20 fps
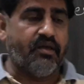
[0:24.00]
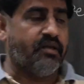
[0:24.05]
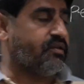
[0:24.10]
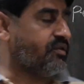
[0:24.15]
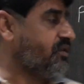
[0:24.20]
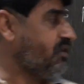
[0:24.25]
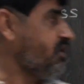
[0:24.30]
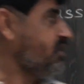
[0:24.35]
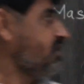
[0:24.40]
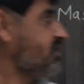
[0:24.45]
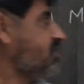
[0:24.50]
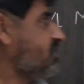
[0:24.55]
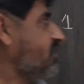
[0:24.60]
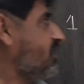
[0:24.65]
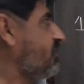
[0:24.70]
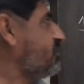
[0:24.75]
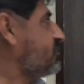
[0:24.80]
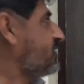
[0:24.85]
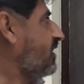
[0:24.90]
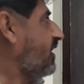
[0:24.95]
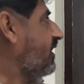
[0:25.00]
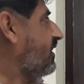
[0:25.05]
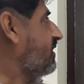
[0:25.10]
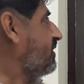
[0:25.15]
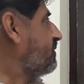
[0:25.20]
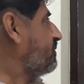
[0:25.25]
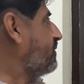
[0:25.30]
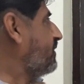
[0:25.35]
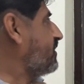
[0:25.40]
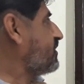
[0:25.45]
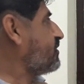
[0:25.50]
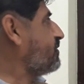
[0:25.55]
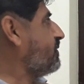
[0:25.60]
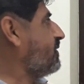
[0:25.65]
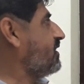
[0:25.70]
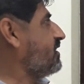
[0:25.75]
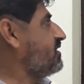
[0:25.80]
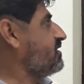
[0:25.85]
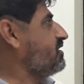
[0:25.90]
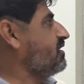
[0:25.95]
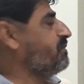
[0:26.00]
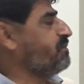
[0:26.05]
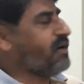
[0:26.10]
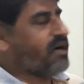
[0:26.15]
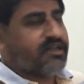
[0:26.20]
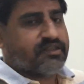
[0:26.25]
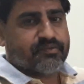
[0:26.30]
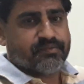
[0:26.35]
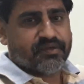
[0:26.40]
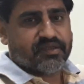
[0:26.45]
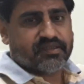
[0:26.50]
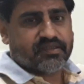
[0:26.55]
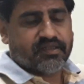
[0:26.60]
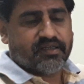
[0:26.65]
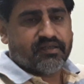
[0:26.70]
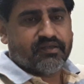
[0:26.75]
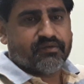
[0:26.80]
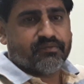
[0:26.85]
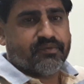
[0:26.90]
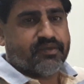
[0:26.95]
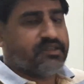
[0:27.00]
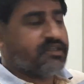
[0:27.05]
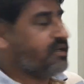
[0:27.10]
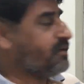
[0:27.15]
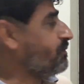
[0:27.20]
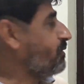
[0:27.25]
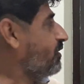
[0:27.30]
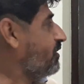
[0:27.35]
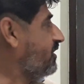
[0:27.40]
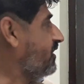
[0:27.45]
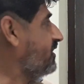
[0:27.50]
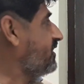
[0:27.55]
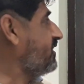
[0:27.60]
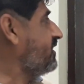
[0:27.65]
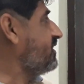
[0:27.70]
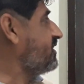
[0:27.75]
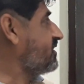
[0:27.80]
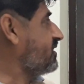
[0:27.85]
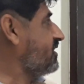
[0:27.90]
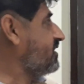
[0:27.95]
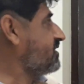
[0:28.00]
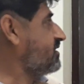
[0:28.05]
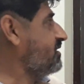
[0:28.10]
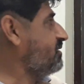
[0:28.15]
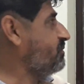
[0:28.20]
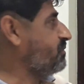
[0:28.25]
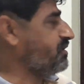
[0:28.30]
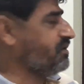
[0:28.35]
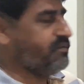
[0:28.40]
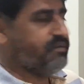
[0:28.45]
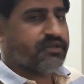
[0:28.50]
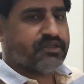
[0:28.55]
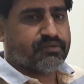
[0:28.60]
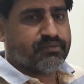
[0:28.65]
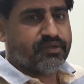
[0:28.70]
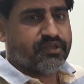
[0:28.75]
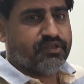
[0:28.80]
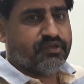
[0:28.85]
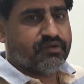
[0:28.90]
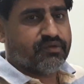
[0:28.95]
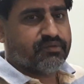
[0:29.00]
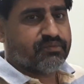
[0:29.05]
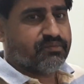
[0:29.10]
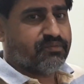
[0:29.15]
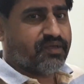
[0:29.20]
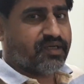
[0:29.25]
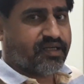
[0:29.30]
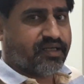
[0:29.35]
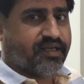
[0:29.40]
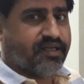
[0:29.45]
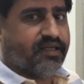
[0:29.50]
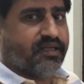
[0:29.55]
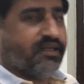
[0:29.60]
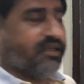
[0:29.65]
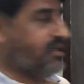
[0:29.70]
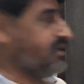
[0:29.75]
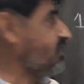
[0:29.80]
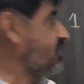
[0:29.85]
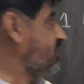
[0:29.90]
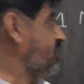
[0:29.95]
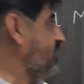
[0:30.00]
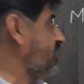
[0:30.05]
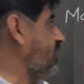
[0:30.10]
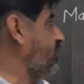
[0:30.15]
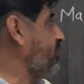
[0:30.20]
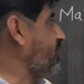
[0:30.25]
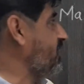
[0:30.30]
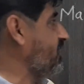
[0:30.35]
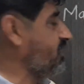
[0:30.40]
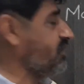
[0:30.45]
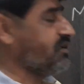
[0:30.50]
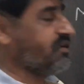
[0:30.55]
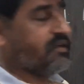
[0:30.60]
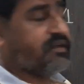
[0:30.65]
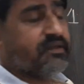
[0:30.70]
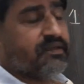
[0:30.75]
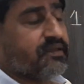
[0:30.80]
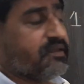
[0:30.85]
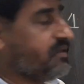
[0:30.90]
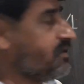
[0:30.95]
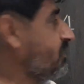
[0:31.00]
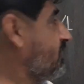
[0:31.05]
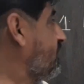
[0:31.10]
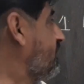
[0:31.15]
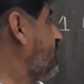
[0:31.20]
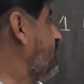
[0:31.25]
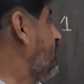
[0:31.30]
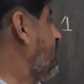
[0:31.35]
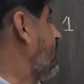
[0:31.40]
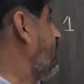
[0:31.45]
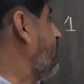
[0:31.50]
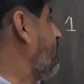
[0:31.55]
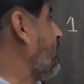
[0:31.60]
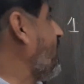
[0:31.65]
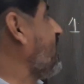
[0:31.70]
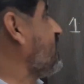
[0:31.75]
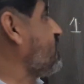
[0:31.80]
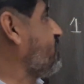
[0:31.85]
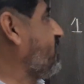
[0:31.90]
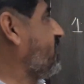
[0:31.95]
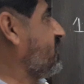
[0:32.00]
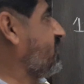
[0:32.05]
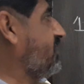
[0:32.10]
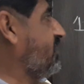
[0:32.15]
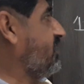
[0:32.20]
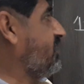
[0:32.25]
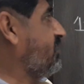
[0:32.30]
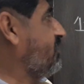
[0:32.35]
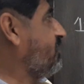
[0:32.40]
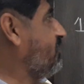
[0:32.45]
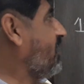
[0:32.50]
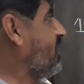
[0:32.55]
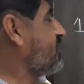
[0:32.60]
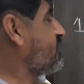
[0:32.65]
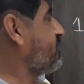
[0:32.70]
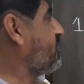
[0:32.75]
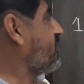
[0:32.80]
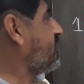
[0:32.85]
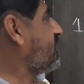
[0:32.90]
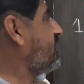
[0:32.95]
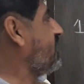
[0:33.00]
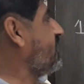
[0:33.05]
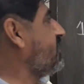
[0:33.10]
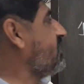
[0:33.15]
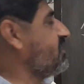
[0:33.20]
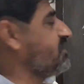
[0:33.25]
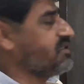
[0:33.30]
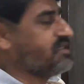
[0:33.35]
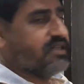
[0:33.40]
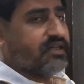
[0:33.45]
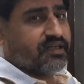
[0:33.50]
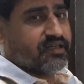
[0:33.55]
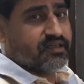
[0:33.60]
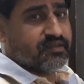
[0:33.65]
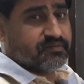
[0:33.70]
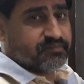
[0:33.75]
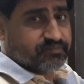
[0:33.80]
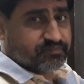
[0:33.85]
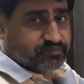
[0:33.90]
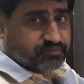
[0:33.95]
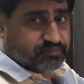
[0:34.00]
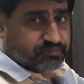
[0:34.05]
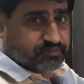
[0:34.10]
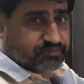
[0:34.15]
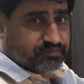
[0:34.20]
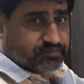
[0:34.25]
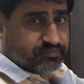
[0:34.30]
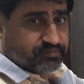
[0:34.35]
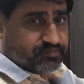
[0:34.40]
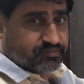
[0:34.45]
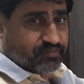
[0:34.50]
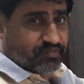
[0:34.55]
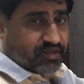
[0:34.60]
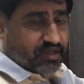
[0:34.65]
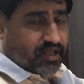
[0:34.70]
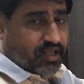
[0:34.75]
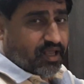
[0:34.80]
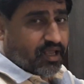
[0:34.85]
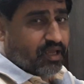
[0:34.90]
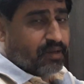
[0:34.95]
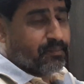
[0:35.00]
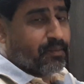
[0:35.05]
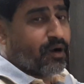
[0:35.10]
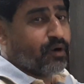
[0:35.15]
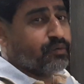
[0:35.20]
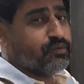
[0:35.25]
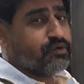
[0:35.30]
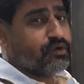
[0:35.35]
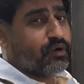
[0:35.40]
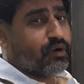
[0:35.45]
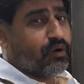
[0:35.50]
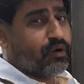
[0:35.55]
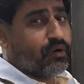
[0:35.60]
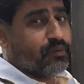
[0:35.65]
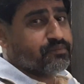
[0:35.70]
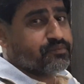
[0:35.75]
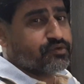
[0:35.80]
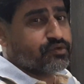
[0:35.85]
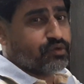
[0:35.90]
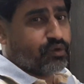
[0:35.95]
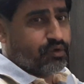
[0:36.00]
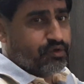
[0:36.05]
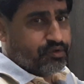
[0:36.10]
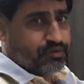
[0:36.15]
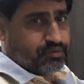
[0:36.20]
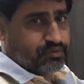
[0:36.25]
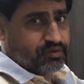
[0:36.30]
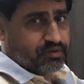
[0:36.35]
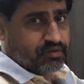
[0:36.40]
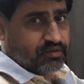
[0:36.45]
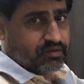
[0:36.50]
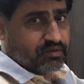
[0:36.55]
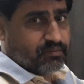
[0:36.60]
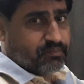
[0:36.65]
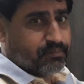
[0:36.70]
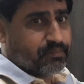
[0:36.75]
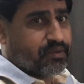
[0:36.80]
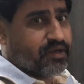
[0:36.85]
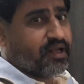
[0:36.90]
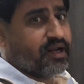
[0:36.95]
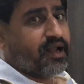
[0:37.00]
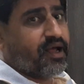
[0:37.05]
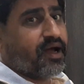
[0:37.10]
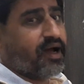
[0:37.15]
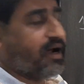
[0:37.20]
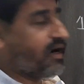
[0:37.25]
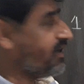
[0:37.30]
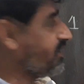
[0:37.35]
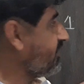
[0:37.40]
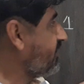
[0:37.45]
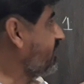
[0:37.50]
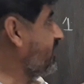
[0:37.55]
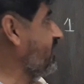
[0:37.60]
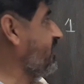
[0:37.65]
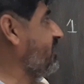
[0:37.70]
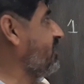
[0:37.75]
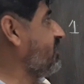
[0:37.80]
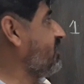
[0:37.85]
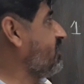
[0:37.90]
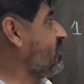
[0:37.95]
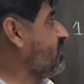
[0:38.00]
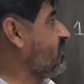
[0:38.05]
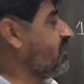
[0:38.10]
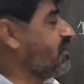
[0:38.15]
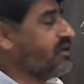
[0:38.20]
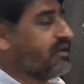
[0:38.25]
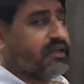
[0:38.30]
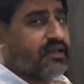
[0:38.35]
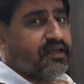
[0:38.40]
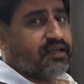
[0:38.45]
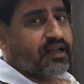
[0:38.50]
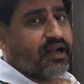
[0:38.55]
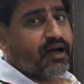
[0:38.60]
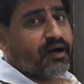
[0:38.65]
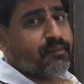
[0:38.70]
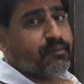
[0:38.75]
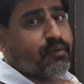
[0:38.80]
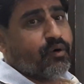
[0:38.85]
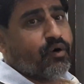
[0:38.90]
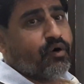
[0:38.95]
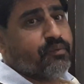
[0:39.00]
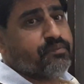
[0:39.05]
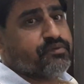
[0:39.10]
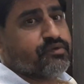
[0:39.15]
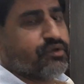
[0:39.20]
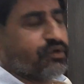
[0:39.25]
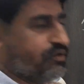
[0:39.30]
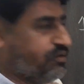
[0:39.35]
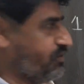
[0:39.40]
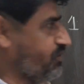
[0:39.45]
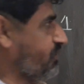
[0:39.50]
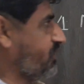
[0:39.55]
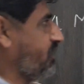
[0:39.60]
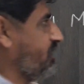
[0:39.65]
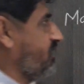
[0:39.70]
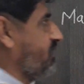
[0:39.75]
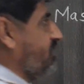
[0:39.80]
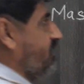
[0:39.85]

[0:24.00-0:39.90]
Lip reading: So these terms are, first one is the mass percent, which I have already discussed in previous video, but I repeat it. Mass percent. Mass percent is the amount of solute per 100 gram of solution.